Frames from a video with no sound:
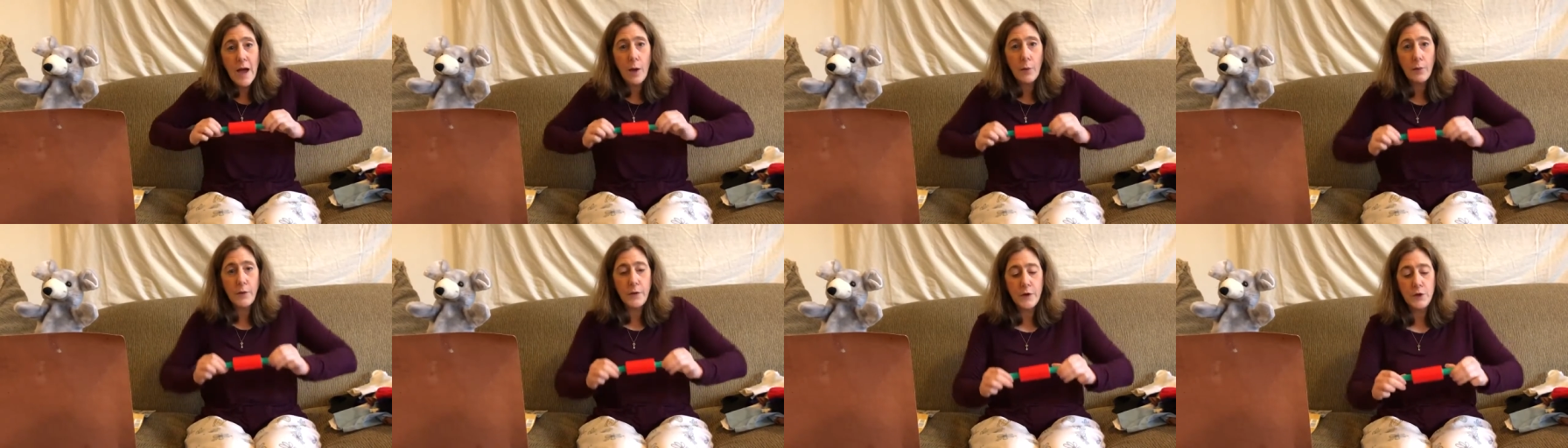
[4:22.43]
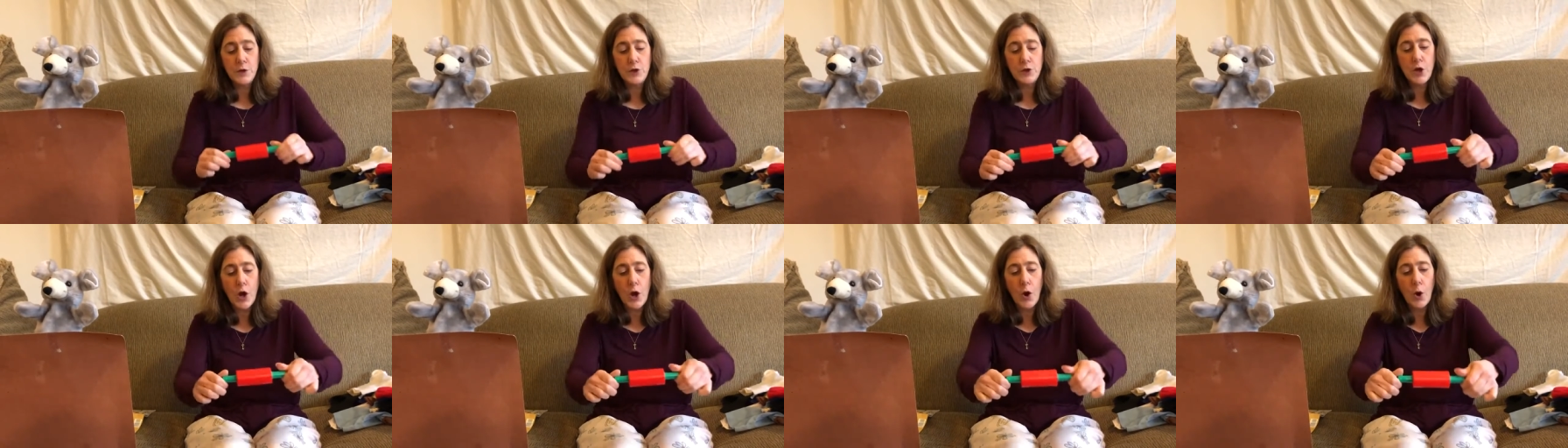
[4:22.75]
out
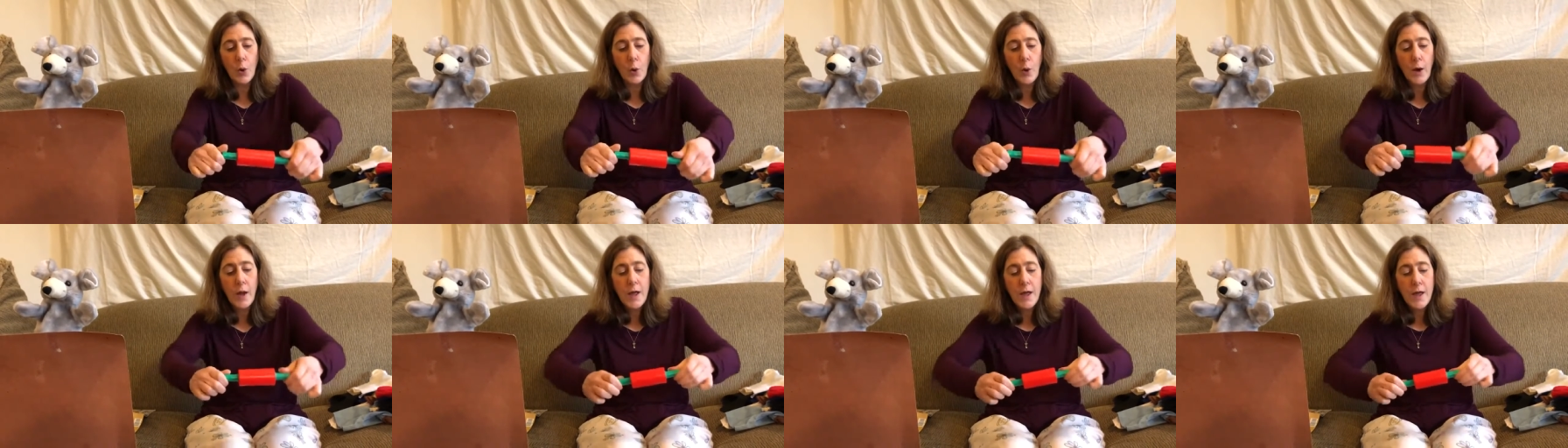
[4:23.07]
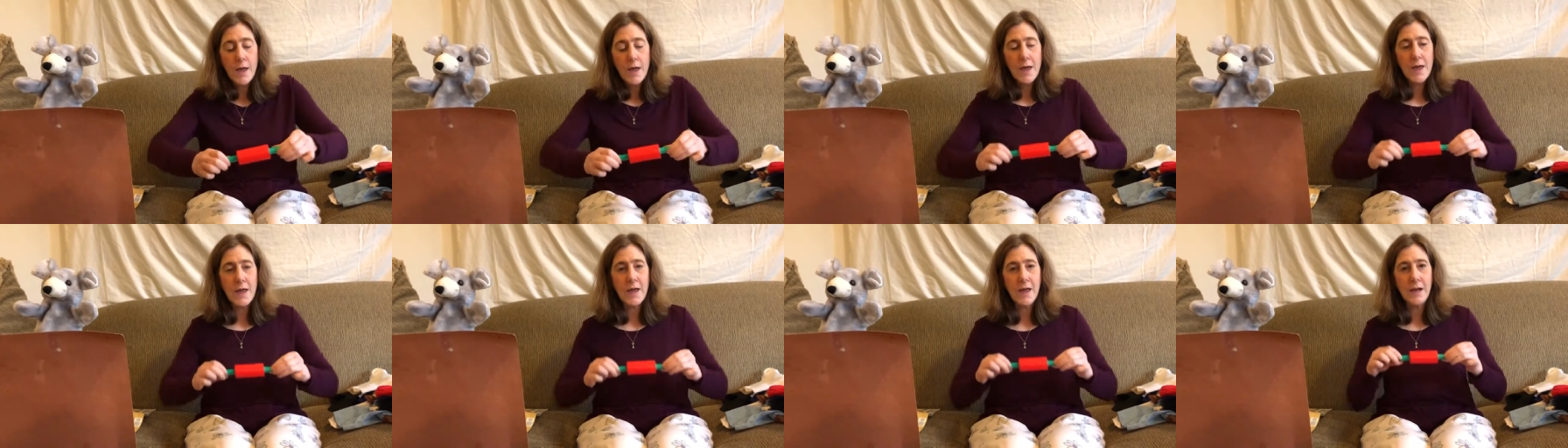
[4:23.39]
the dough
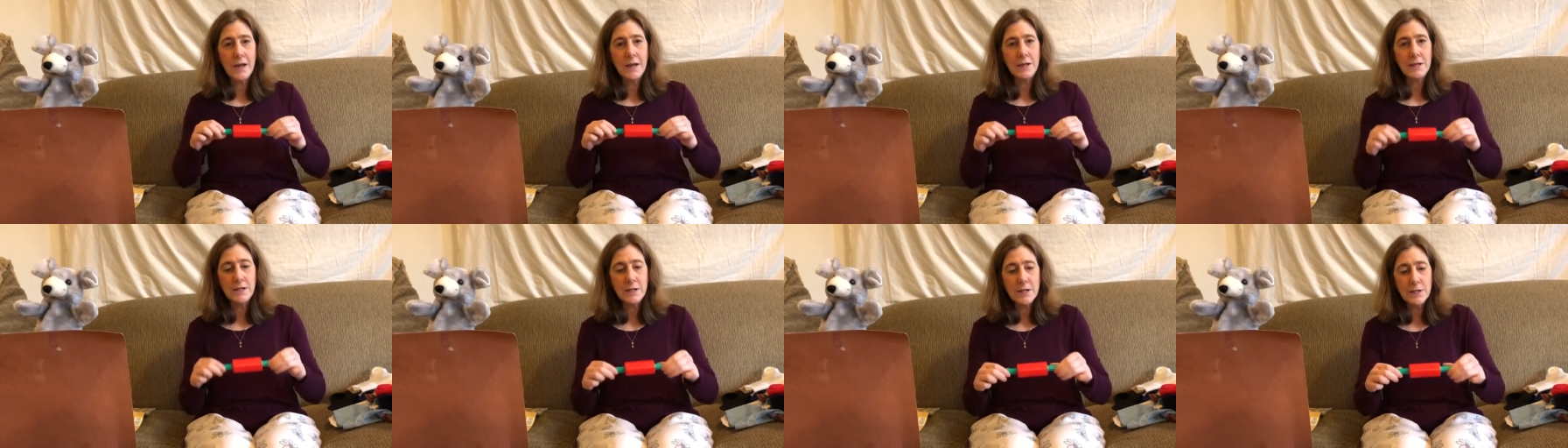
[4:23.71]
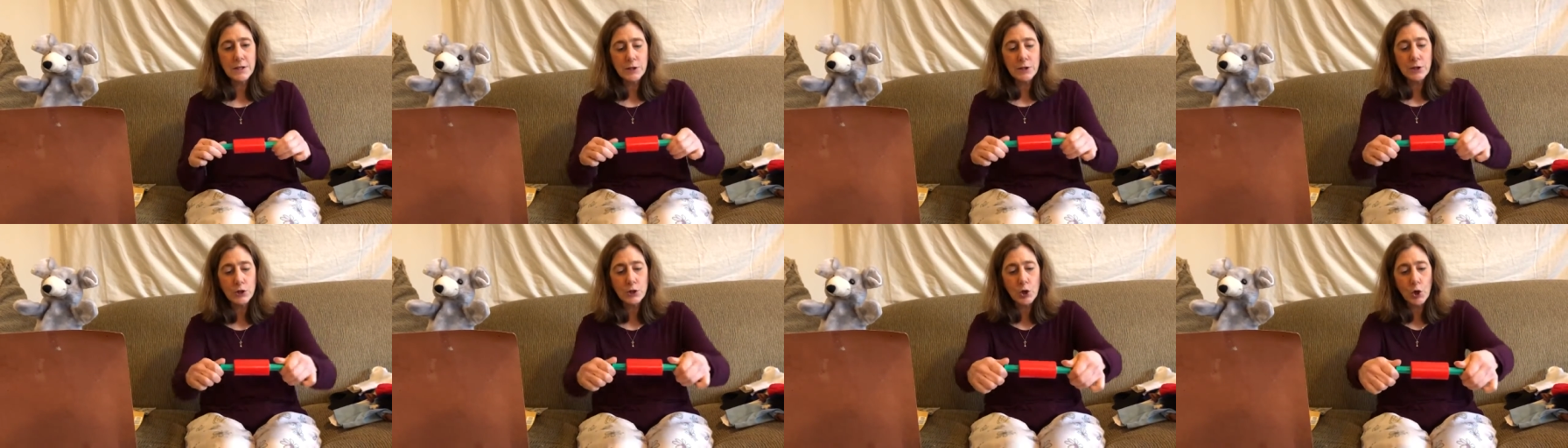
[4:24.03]

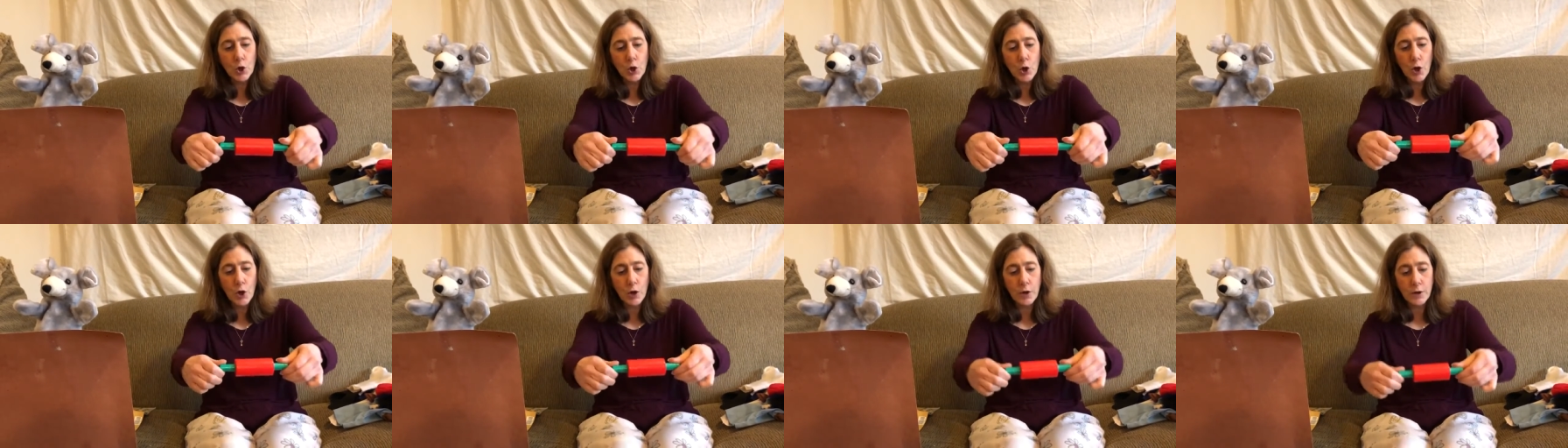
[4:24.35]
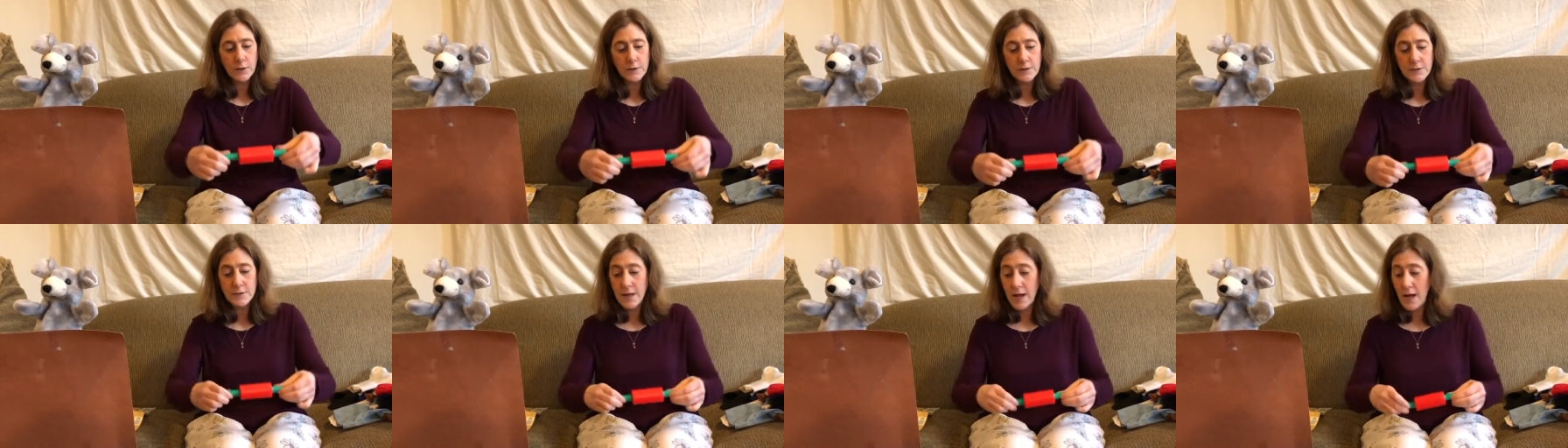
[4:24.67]
into
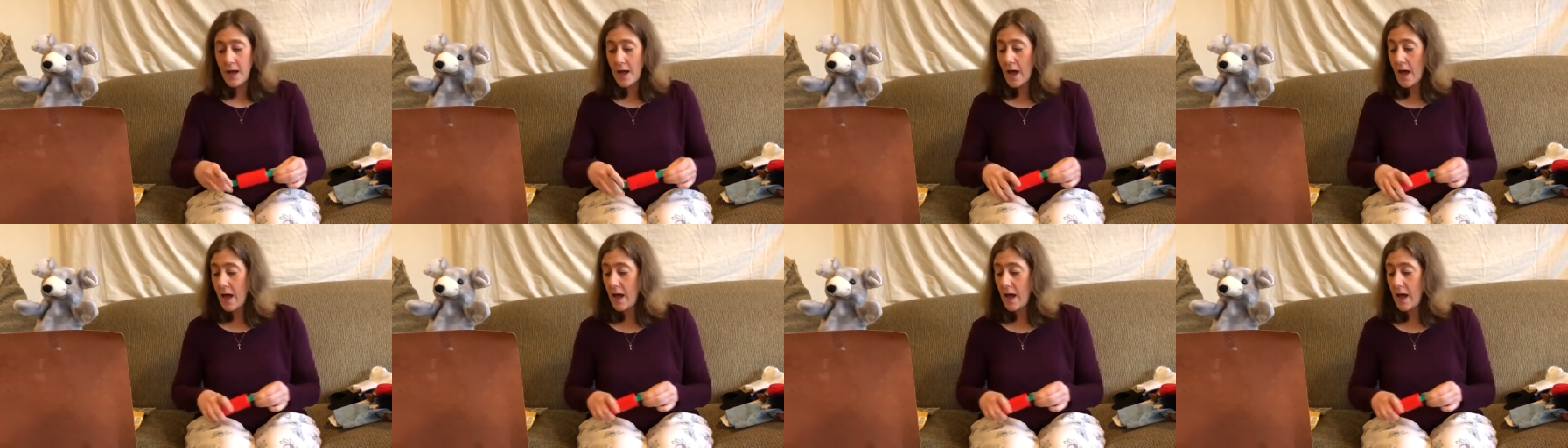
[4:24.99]
circles.